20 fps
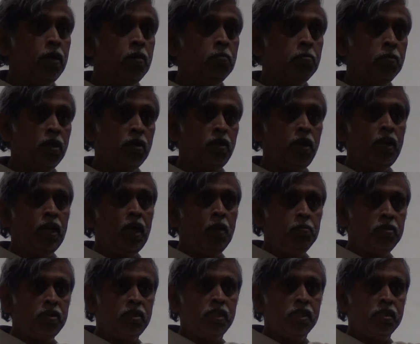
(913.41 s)
A mercury
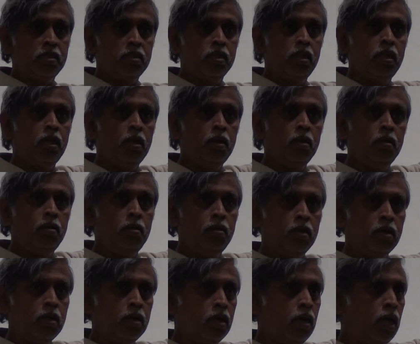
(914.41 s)
lamp is just a little
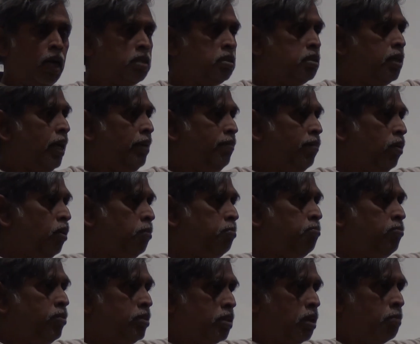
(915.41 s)
glass
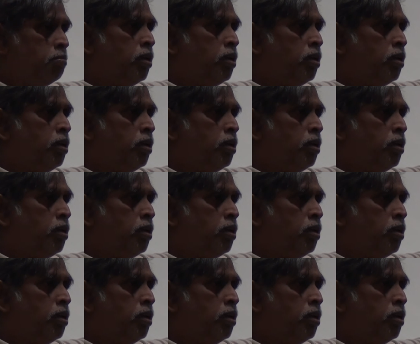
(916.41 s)
envelope with some